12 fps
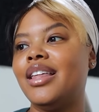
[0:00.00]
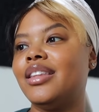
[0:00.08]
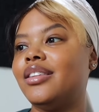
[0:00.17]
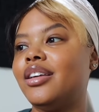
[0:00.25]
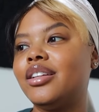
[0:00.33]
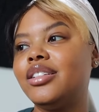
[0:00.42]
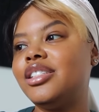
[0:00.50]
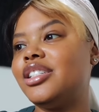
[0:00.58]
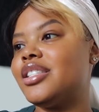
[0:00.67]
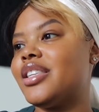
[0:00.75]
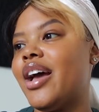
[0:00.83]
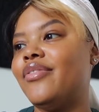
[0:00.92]
literally
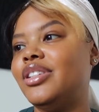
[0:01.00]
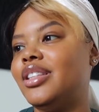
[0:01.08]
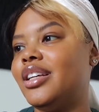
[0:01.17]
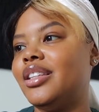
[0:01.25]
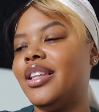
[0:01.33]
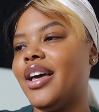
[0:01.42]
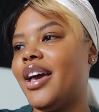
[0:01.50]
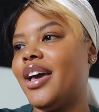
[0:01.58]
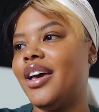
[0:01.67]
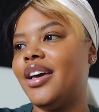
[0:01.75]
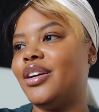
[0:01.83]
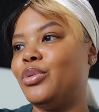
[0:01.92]
just everything
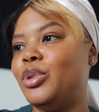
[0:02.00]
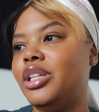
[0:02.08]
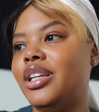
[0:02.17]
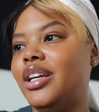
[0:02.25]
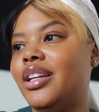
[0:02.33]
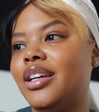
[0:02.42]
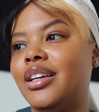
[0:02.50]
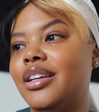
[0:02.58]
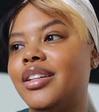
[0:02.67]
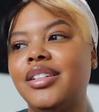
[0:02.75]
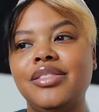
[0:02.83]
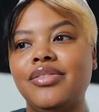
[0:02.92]
that we
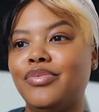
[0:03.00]
needed,